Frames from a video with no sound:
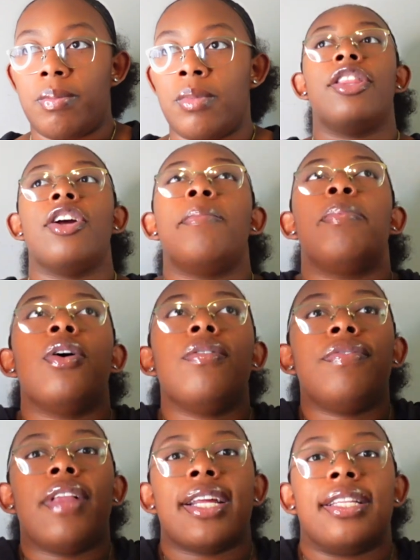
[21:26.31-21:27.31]
They're
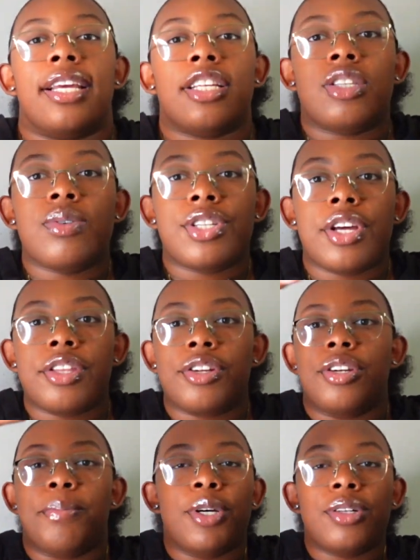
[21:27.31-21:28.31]
both like next to each other
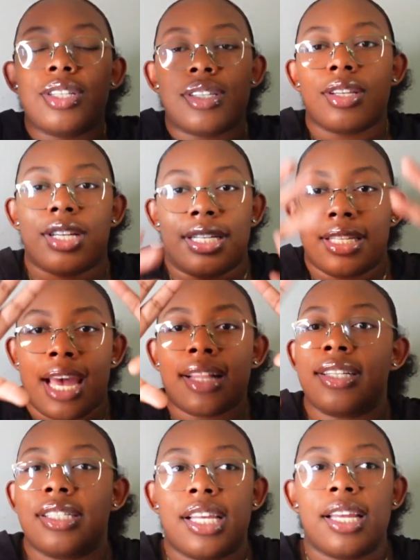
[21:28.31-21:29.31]
and the buildings look
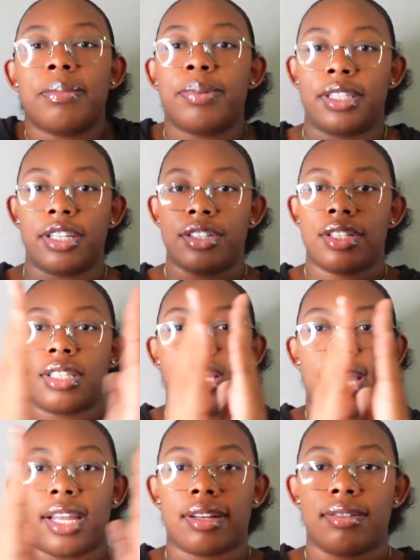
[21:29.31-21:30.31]
exactly the same, but they're just
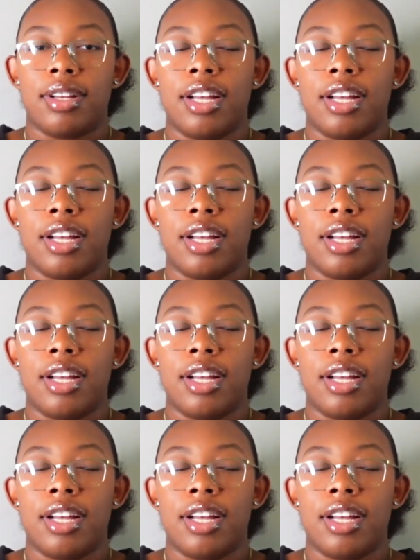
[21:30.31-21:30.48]
like,